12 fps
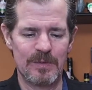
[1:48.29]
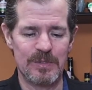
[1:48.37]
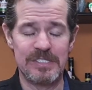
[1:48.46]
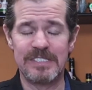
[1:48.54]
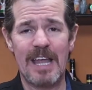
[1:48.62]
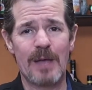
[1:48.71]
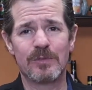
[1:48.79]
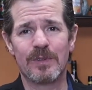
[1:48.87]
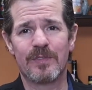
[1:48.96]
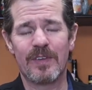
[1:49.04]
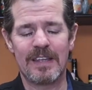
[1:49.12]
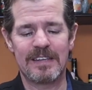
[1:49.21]
which is an
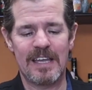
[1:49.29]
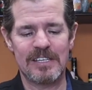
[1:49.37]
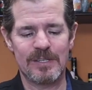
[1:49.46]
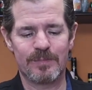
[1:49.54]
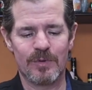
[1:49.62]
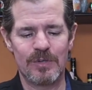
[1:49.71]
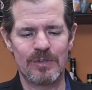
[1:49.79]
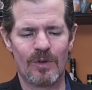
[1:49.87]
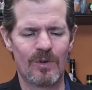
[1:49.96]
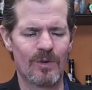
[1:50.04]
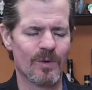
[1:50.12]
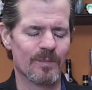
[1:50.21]
absolutely fantastic brewery.
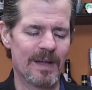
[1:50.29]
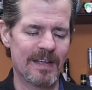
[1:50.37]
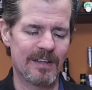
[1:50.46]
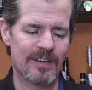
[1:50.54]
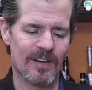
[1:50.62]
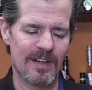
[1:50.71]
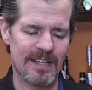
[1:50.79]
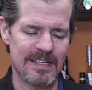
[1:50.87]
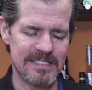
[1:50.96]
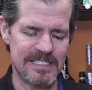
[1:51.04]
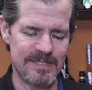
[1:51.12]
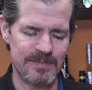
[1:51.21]
Oh my God, I
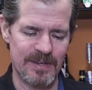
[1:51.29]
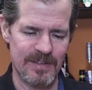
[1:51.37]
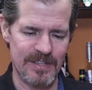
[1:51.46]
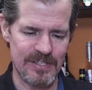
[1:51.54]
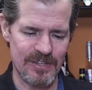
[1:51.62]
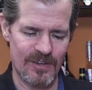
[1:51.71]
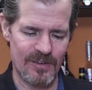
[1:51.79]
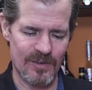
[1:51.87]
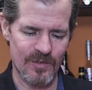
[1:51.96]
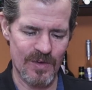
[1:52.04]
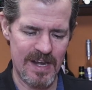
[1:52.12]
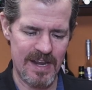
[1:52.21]
can smell this
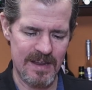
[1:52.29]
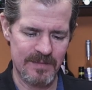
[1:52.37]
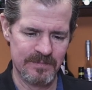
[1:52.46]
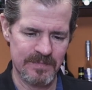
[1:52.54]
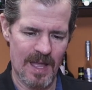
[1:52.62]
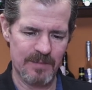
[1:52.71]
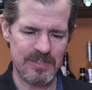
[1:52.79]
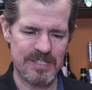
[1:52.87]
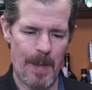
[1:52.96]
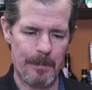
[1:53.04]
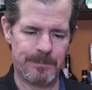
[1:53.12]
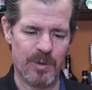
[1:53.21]
already. I'm
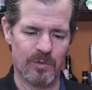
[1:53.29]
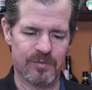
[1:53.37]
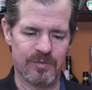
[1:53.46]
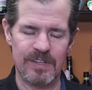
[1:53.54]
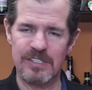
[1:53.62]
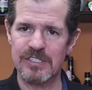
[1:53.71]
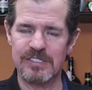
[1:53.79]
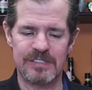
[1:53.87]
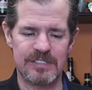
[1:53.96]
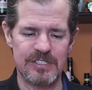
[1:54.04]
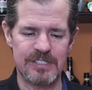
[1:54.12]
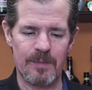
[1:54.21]
just getting poof. It's
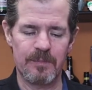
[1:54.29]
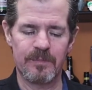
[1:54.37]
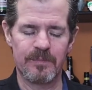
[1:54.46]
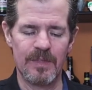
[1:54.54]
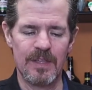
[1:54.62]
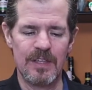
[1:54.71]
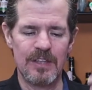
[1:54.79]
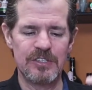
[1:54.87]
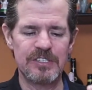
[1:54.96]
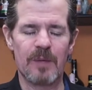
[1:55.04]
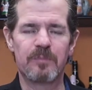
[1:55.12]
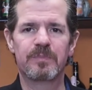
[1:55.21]
just
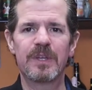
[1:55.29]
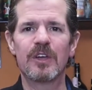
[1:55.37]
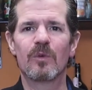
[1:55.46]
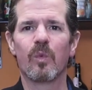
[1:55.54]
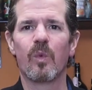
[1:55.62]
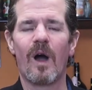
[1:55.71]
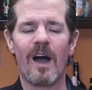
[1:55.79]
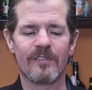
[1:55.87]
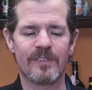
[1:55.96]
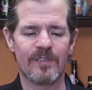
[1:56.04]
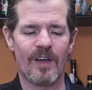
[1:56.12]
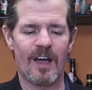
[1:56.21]
a big
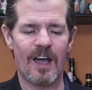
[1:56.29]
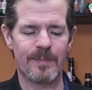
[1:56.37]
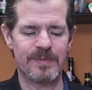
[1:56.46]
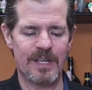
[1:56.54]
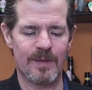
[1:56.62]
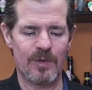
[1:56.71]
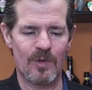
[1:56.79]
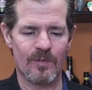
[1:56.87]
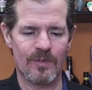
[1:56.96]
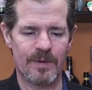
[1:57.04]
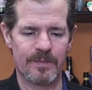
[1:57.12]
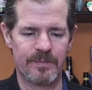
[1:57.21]
waft of hops coming
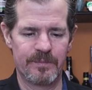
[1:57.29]
over.